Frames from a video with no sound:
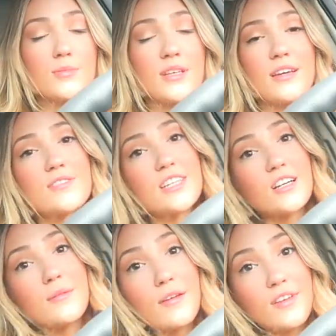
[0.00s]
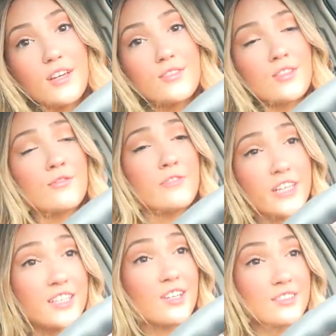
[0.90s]
Well, you have seen her in my videos a
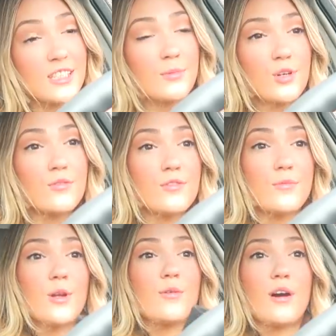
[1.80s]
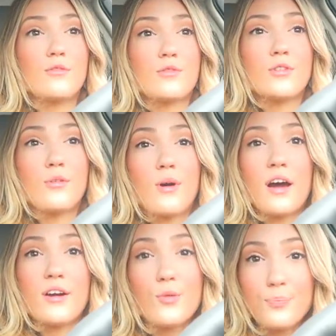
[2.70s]
very long time ago if you've been around for a while.